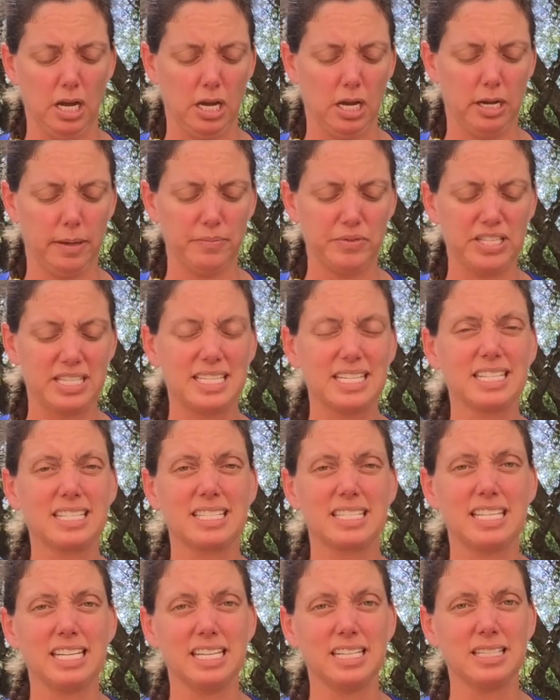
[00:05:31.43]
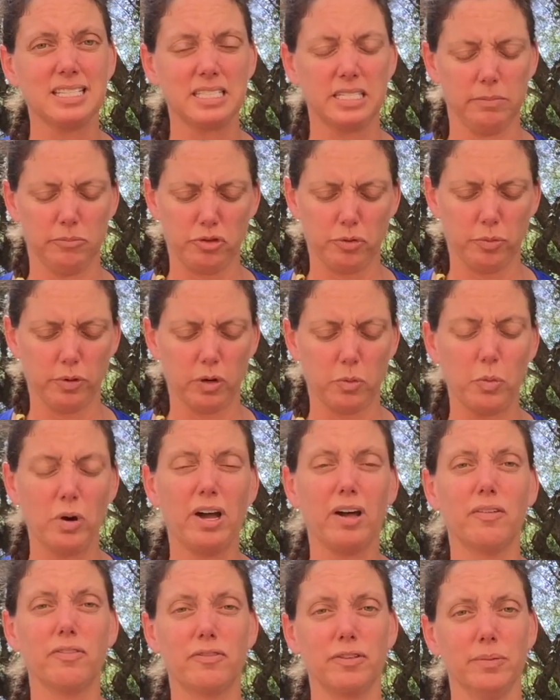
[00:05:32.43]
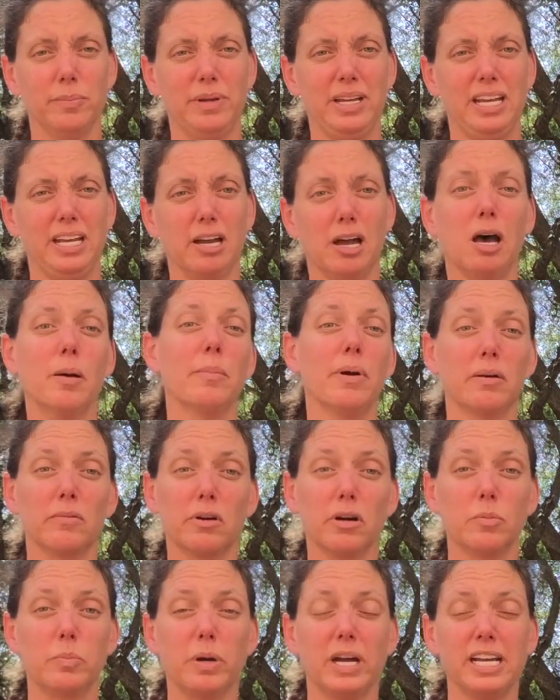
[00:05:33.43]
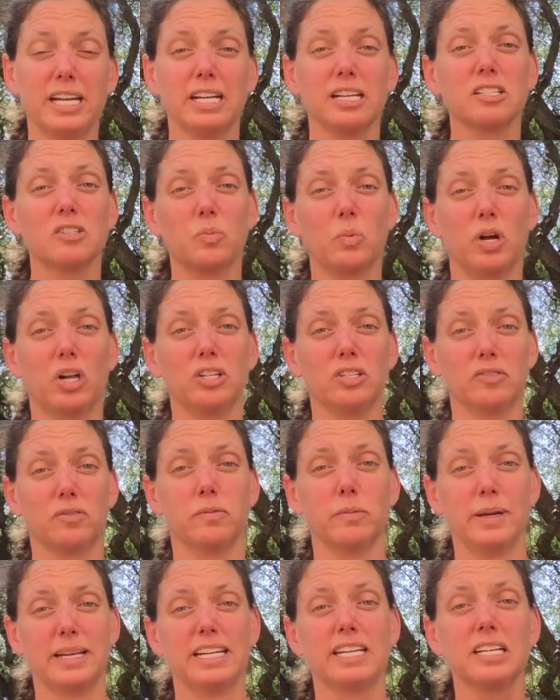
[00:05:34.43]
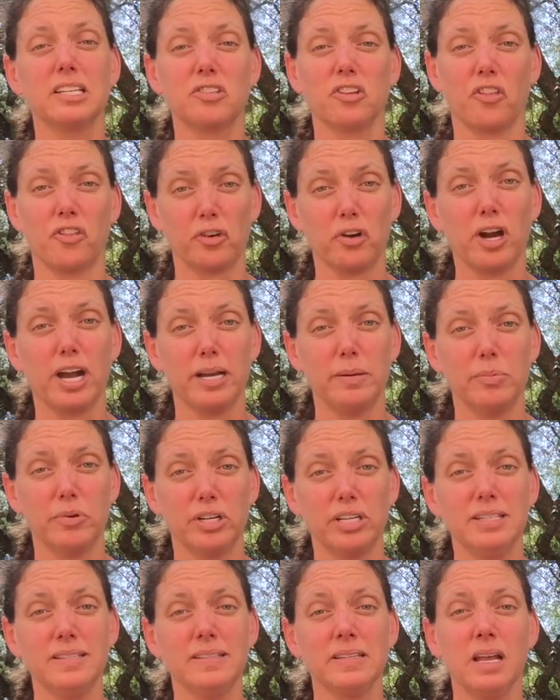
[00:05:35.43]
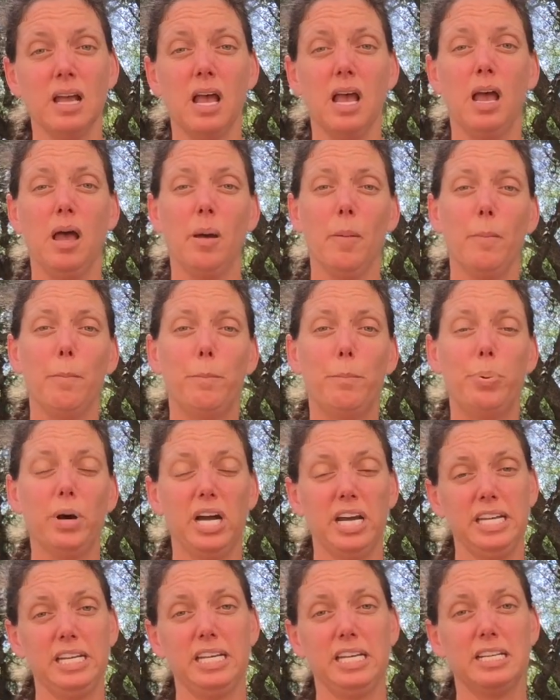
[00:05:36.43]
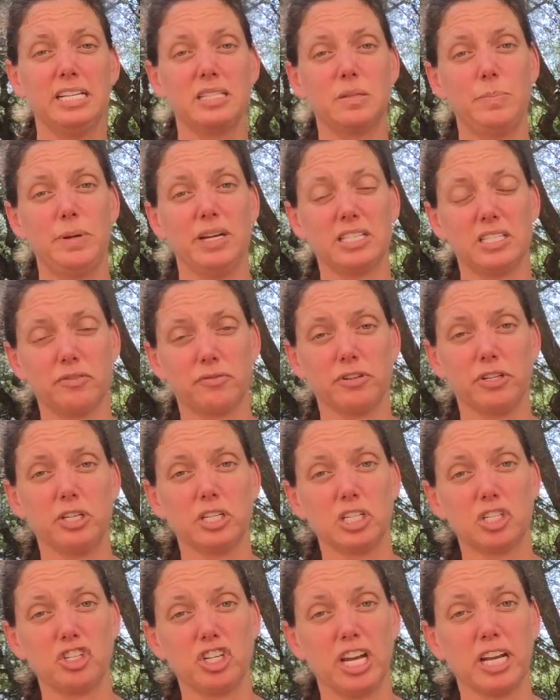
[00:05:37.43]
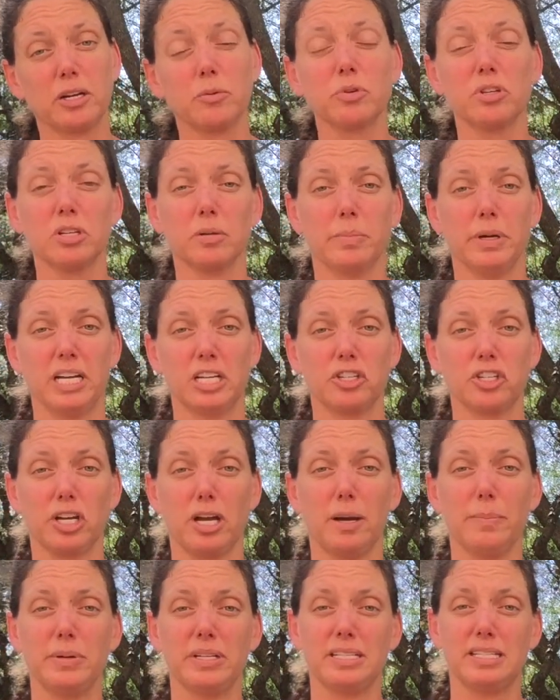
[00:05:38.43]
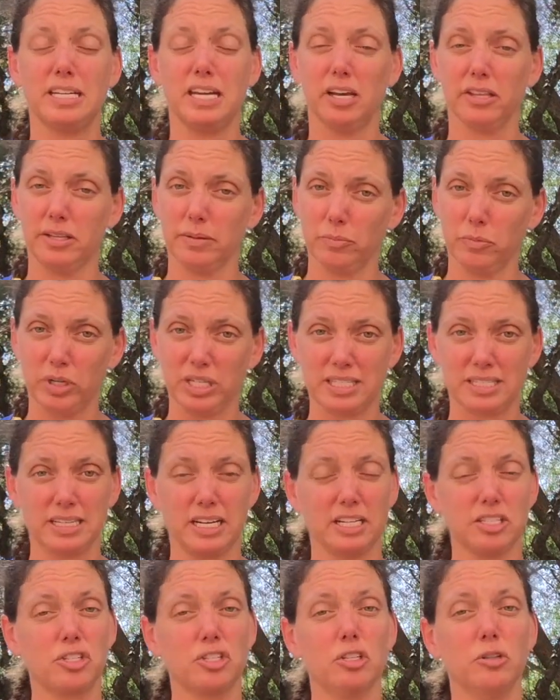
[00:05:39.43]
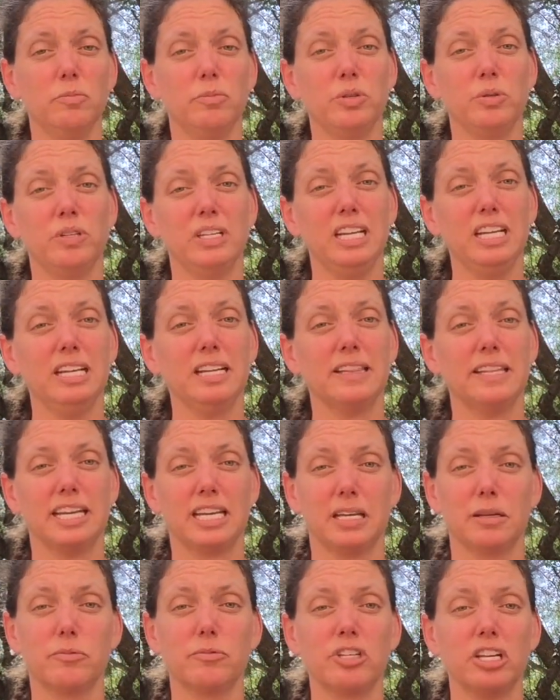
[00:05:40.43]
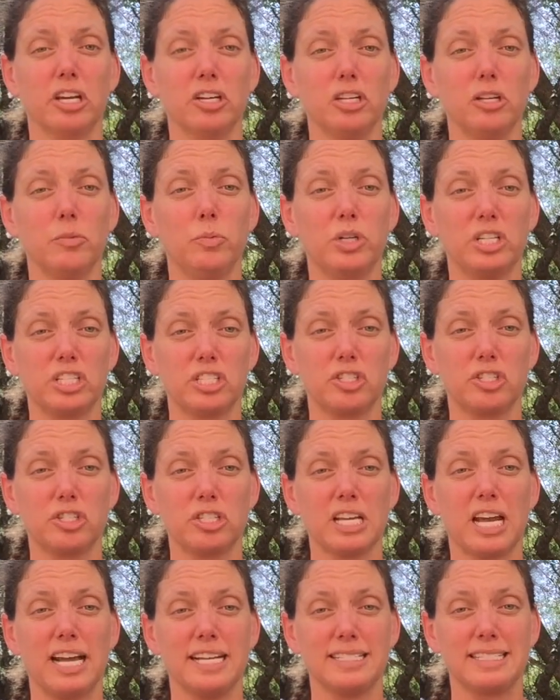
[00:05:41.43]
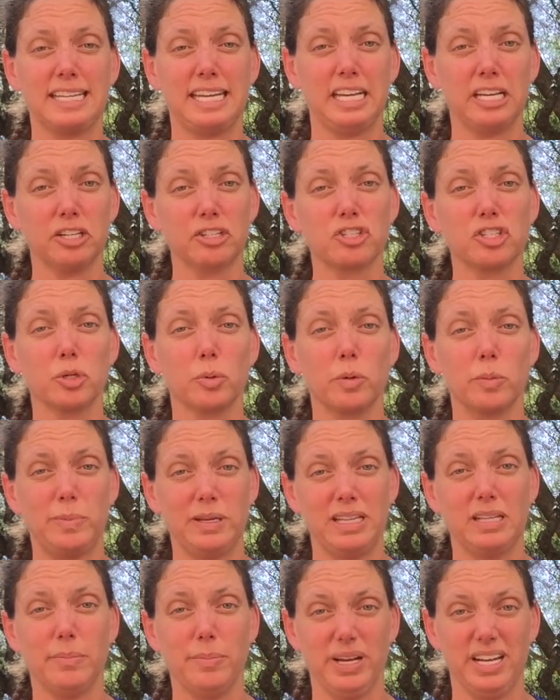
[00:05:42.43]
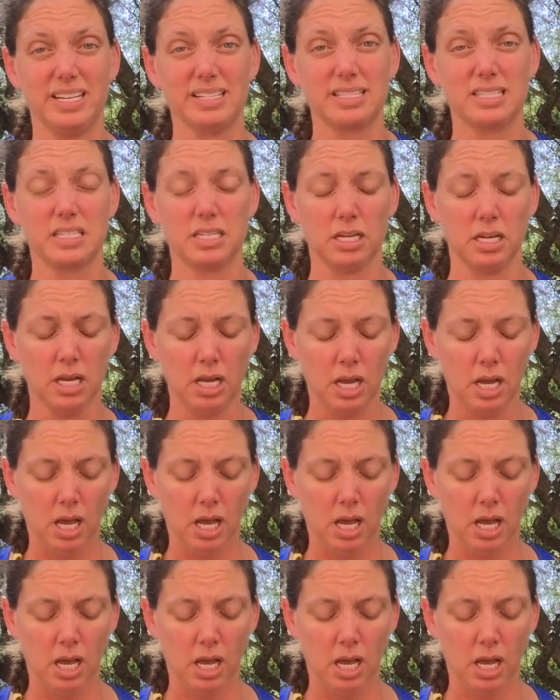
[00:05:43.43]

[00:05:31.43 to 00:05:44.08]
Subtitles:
The 16s seem to work well for me on my road bike as well as for my kids on their hybrids, but it is best for you to check with your bike shop and tell them what size tube you need, and they can tell you which size canister would be the best.